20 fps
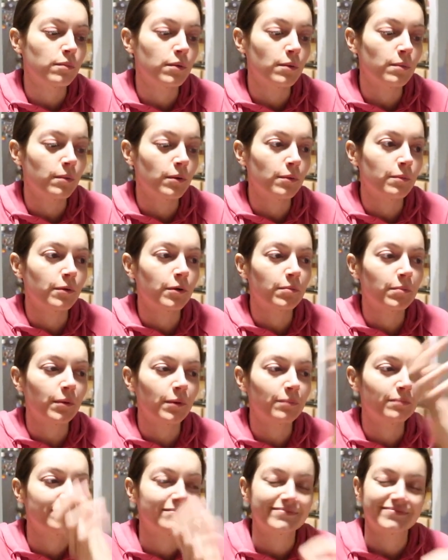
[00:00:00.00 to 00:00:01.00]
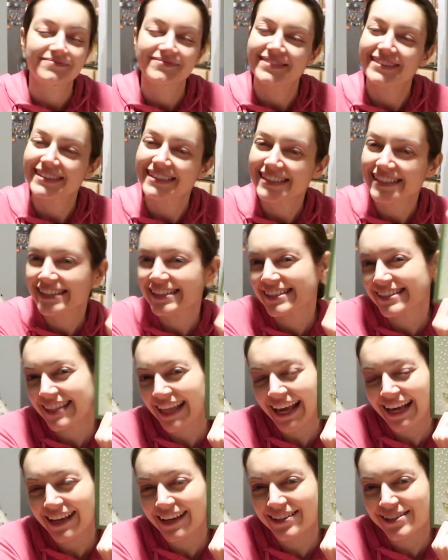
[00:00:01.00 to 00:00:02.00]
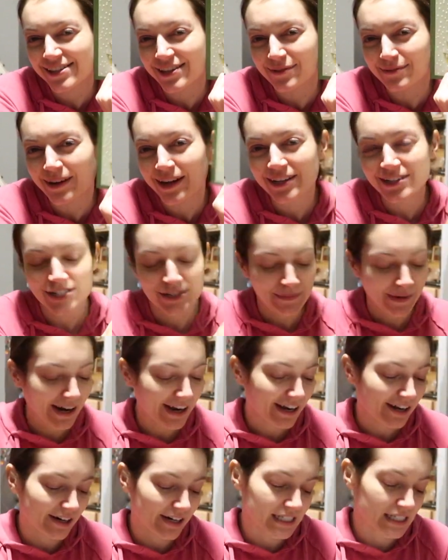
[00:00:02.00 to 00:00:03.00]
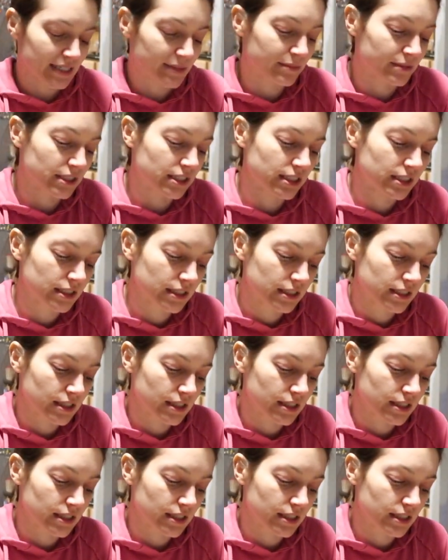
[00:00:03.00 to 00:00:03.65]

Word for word: It's a glitter bomb. Love it. Thank you so much. Merry Christmas.